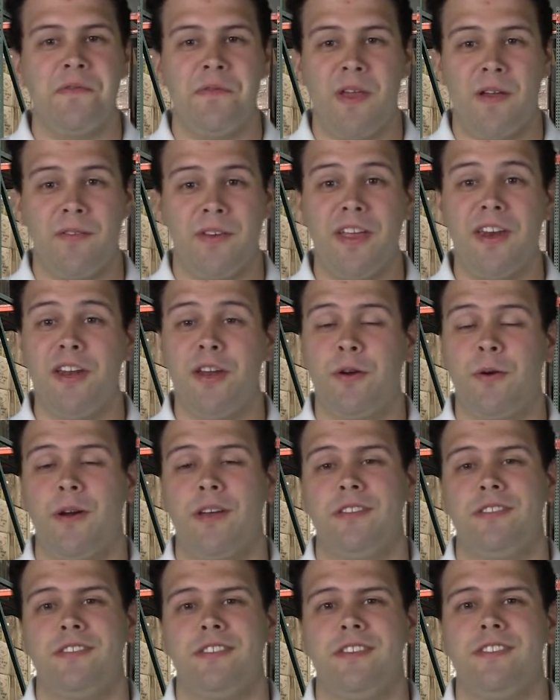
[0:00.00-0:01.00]
If you have any
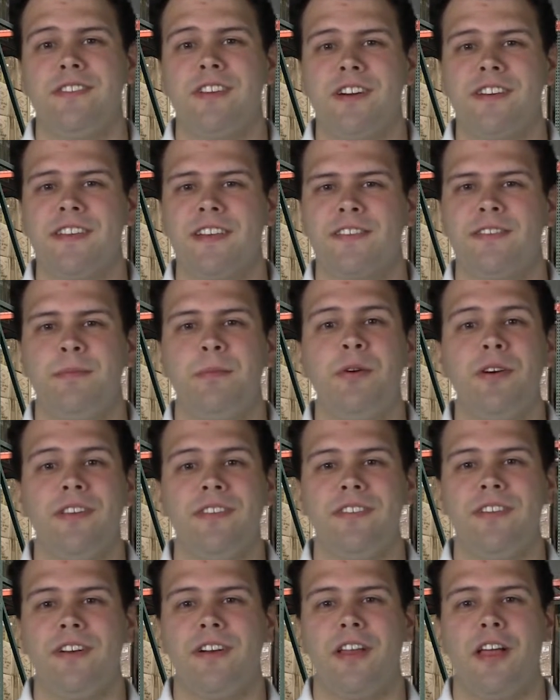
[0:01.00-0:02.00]
questions, our tech support
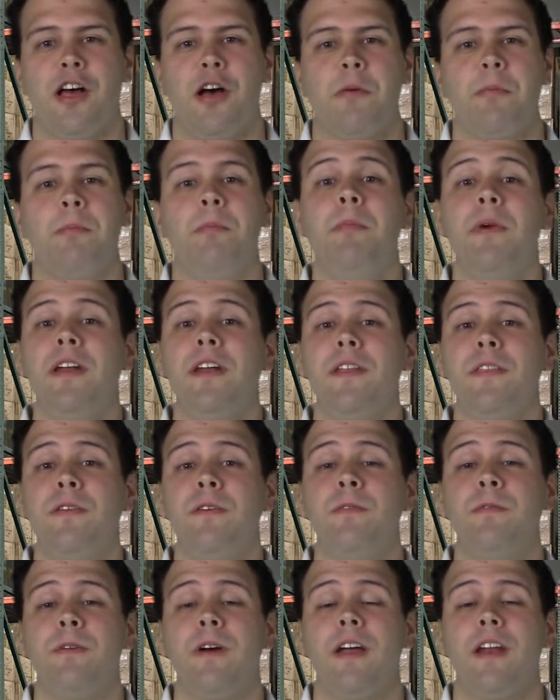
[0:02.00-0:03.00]
is here to help Monday
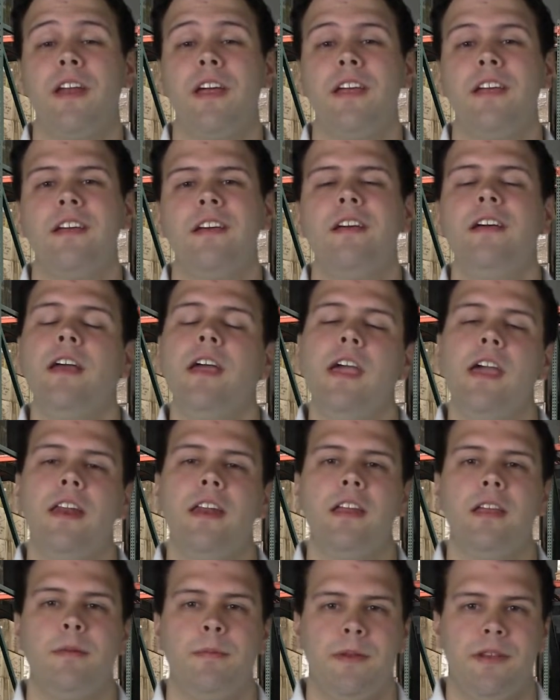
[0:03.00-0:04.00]
through Friday, 8
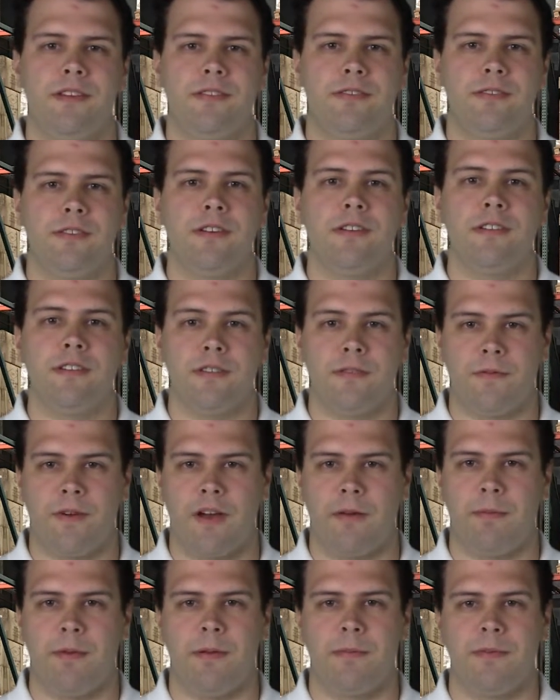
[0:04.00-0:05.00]
a.m. Eastern to
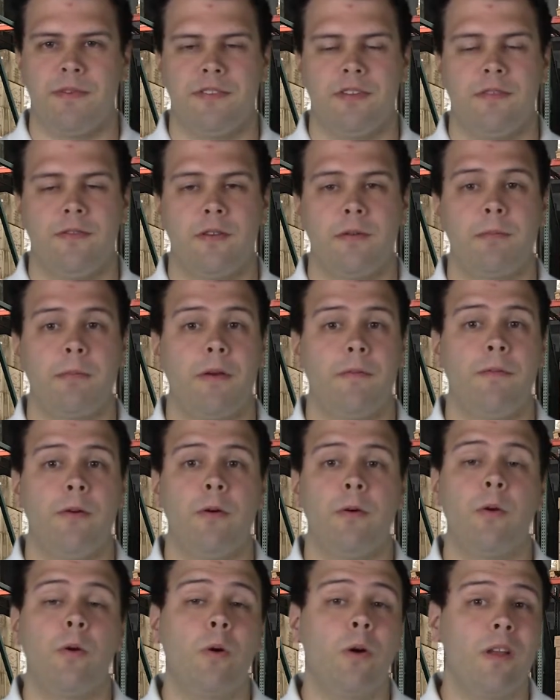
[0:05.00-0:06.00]
5 p.m. Pacific by
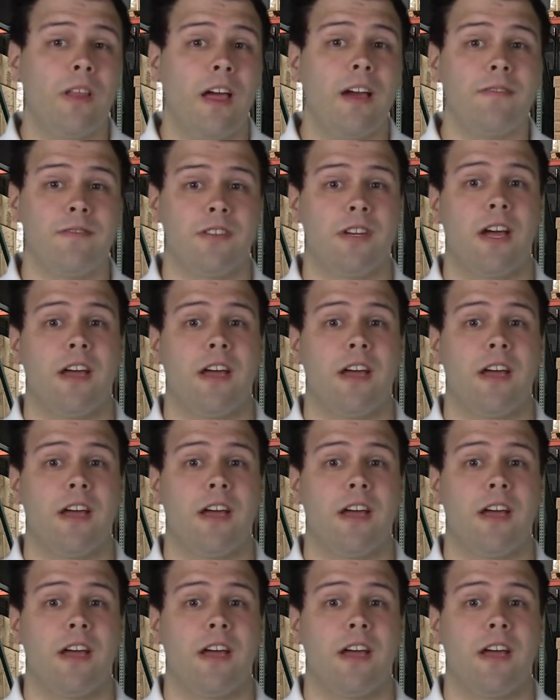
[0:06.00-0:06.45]
phone or live